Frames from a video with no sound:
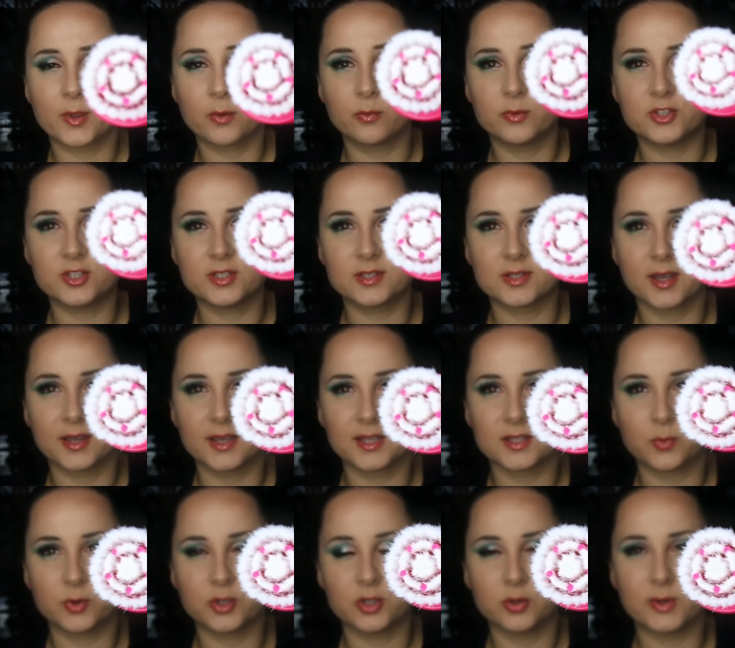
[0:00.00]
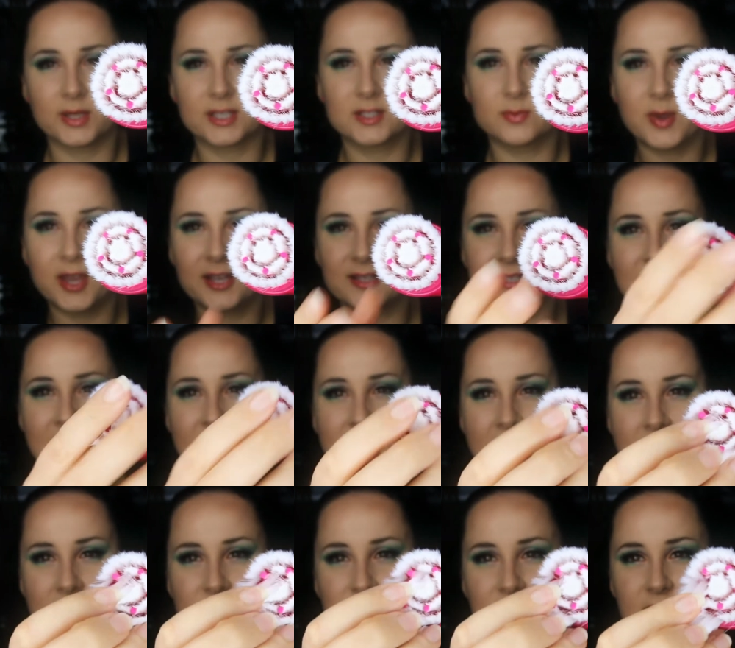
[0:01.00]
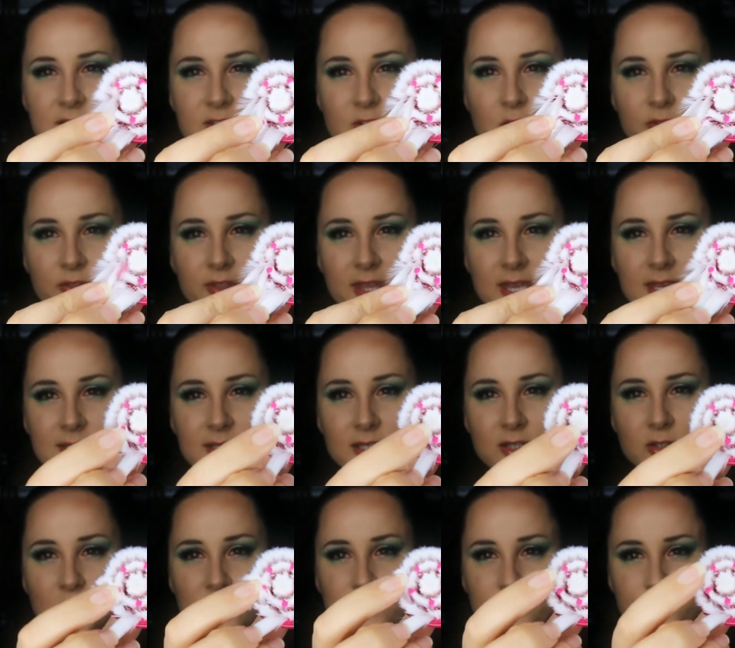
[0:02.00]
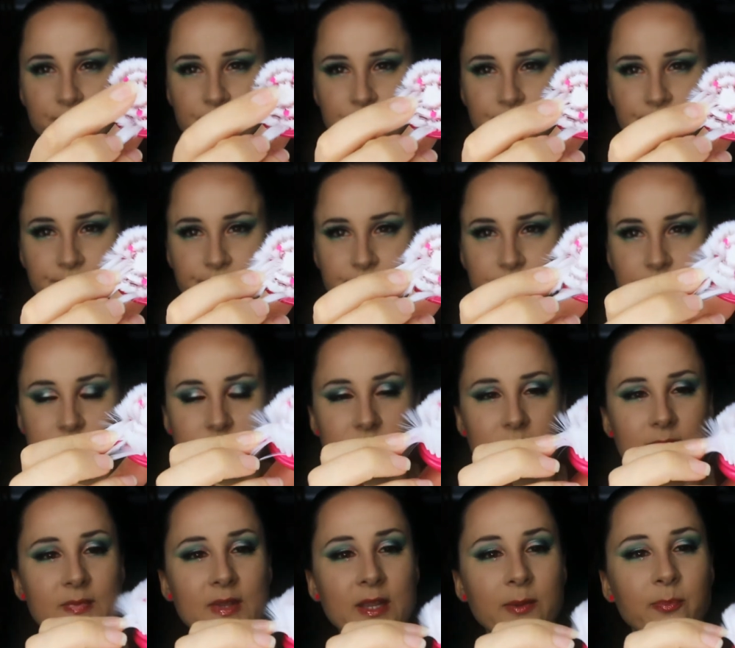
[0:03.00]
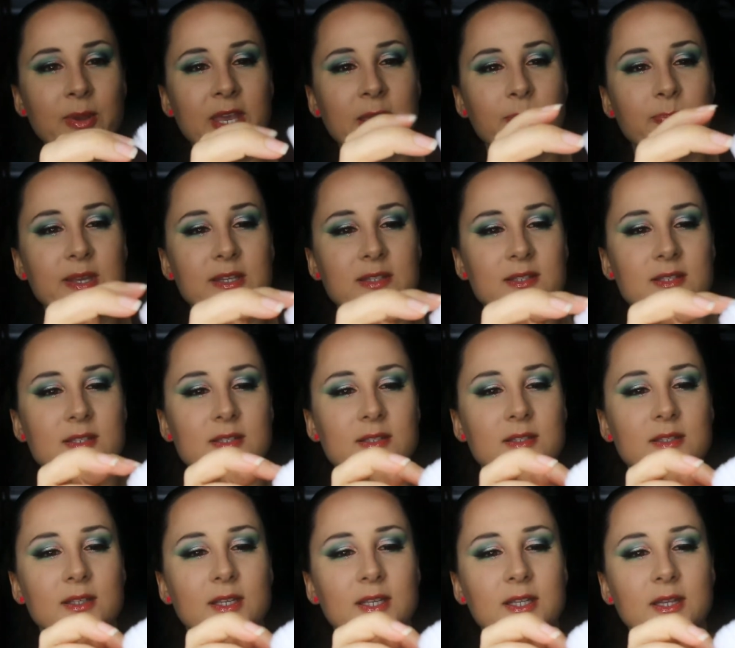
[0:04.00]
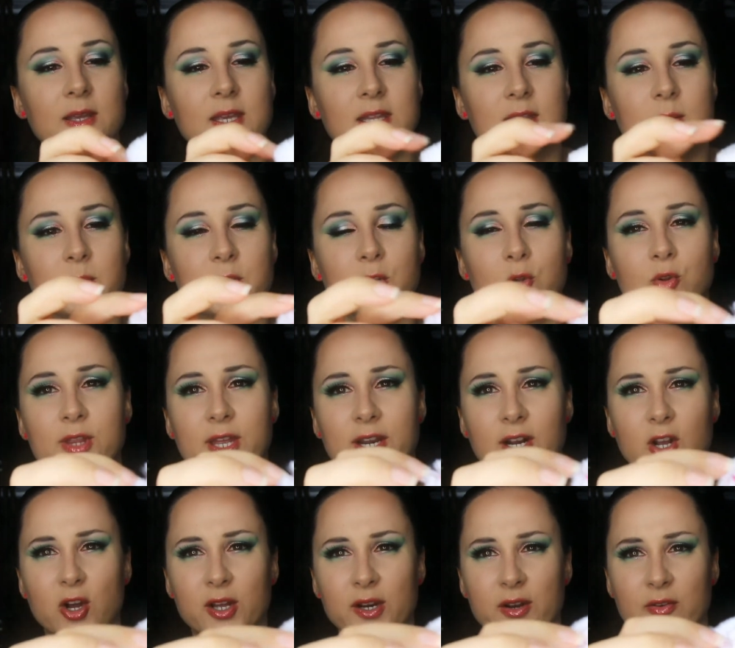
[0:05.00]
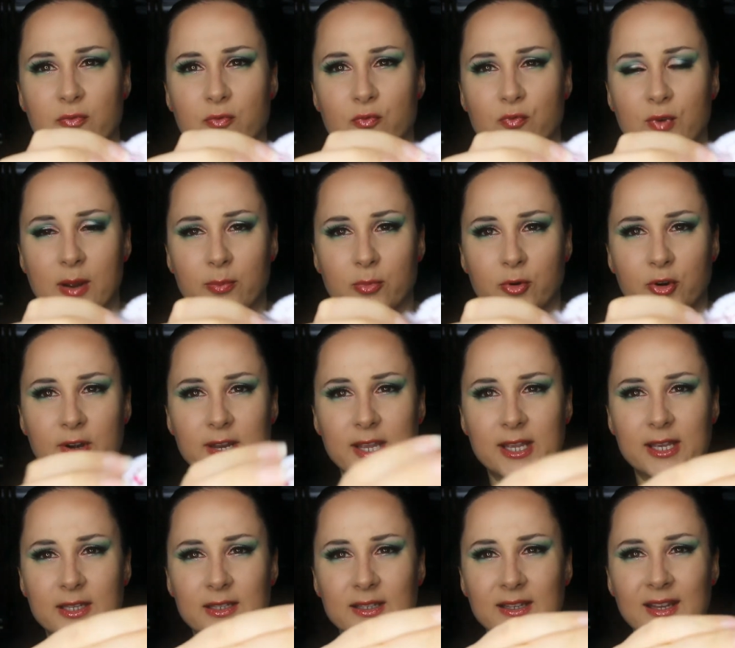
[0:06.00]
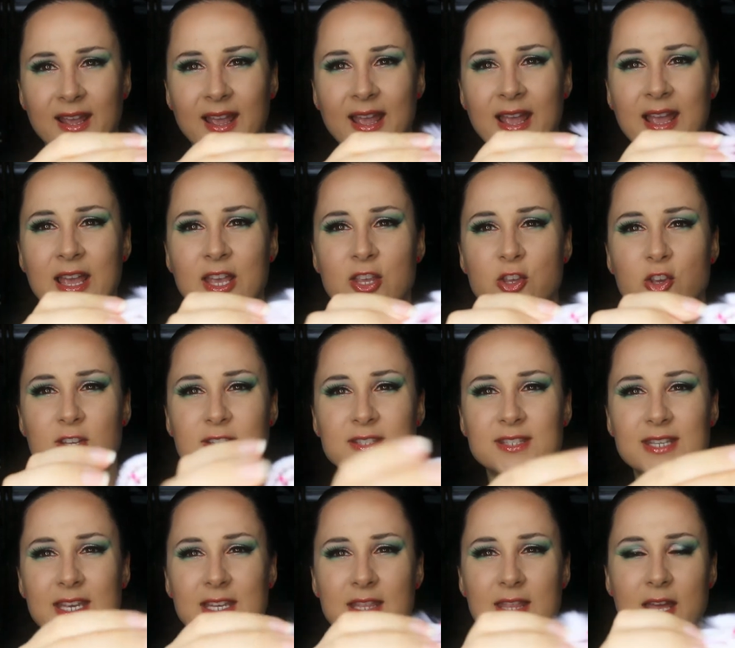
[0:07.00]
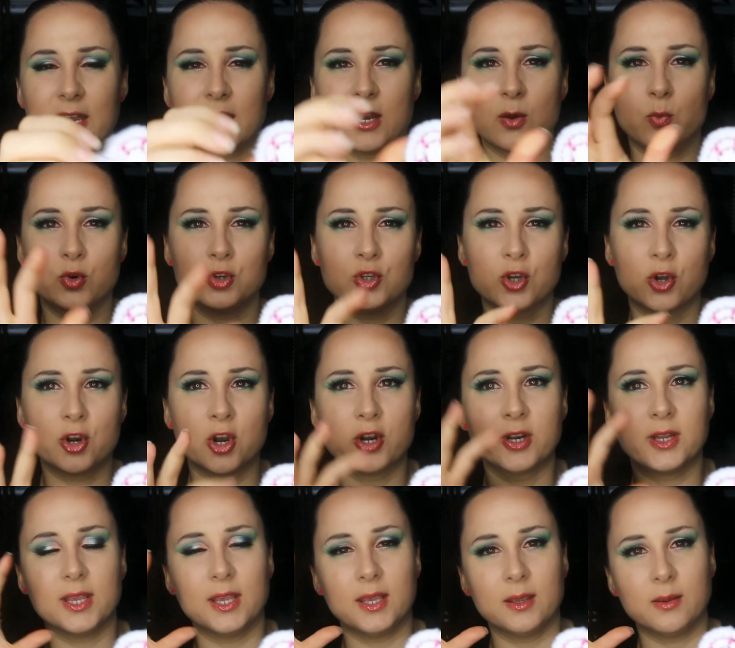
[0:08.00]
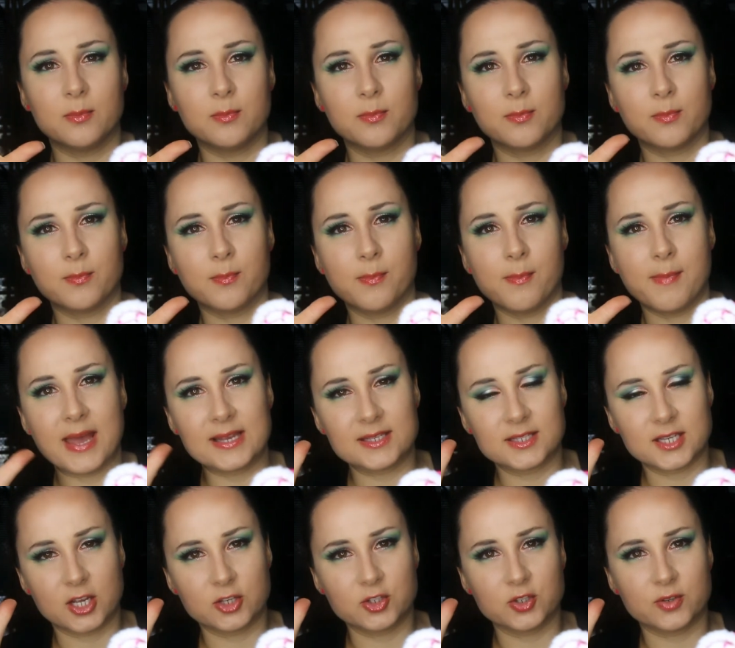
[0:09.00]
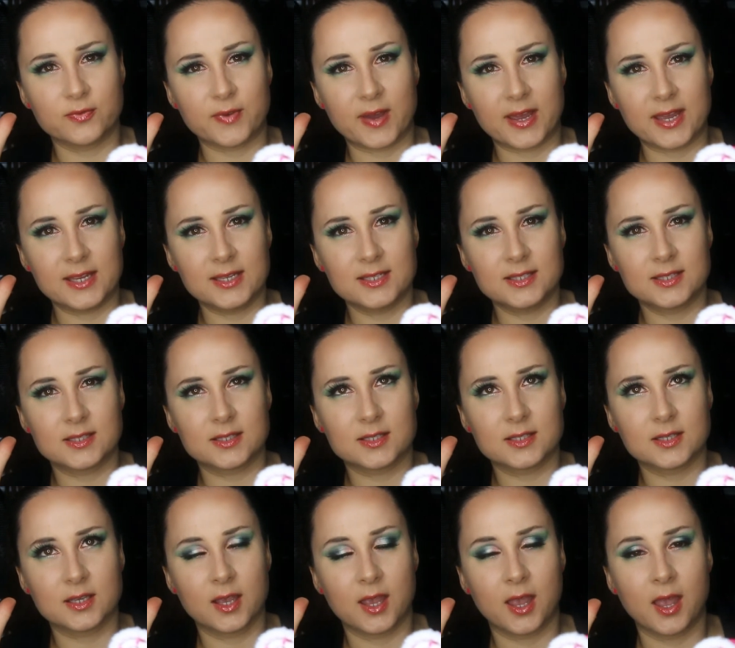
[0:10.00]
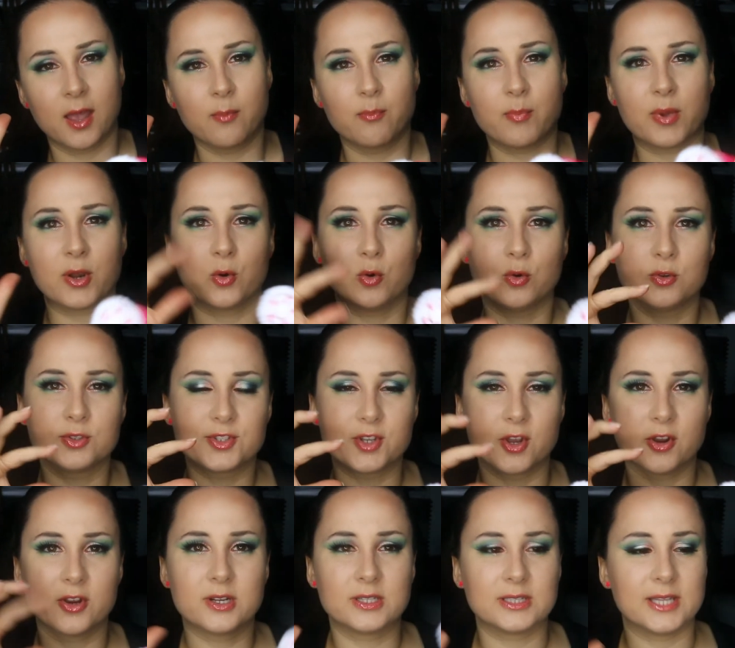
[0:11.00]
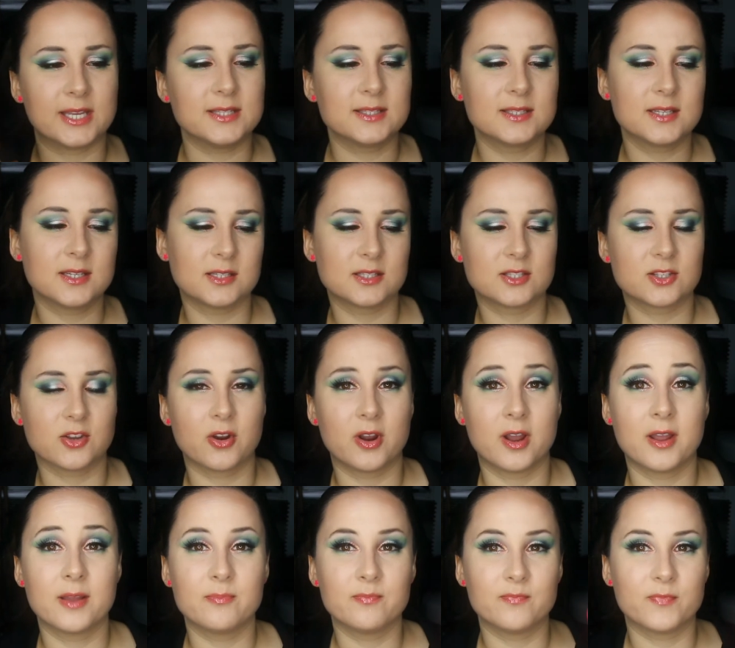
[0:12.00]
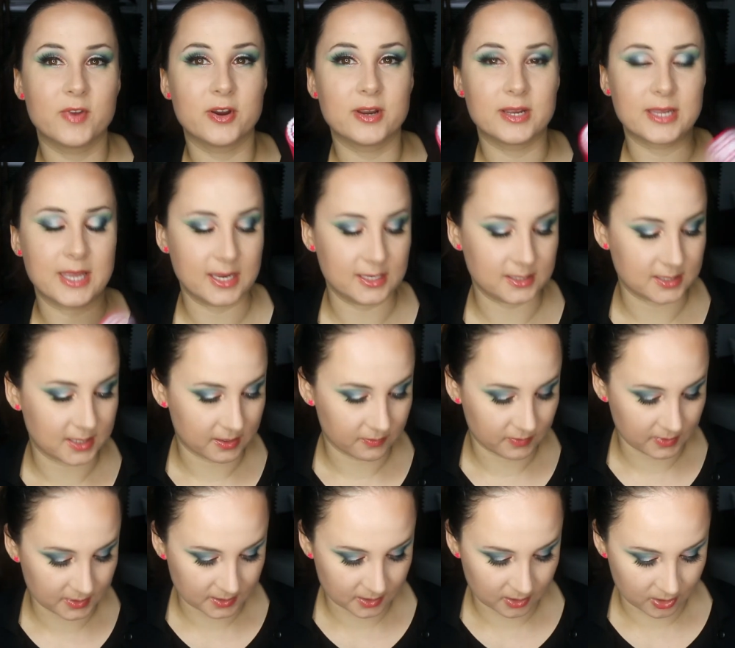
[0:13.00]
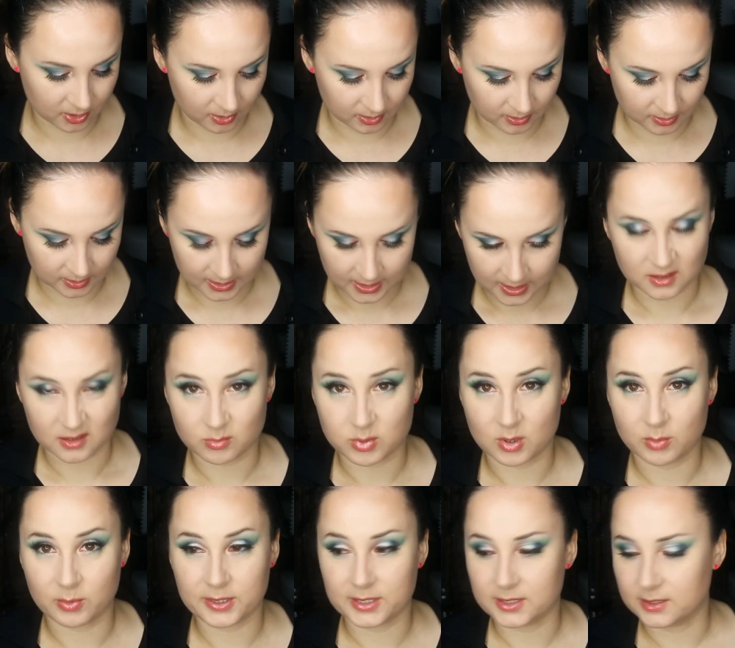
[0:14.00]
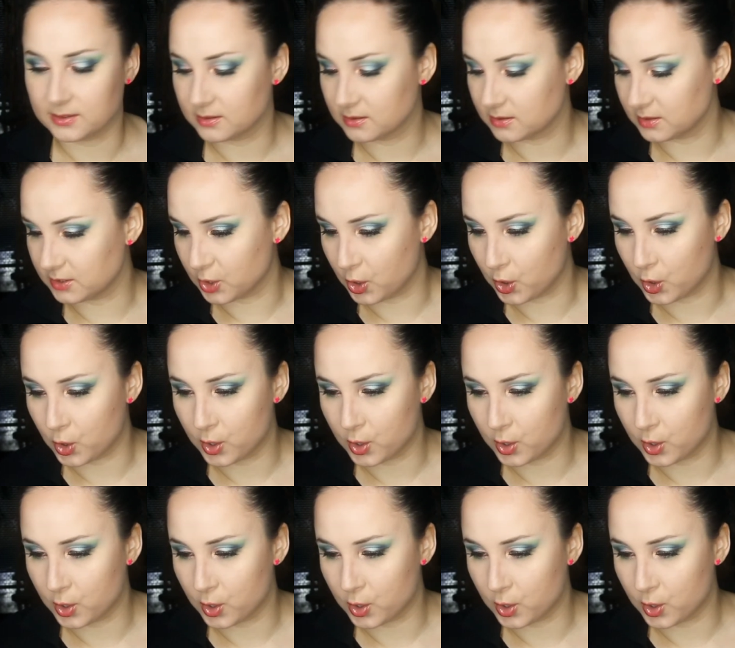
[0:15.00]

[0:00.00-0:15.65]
which is, I guess, what you would expect. And then it's got these little pink bits in the middle that are kind of rubbery, and you can see that it would not only massage your face but also cleanse it. So I'm very keen to give this a go, and I'll probably, you know,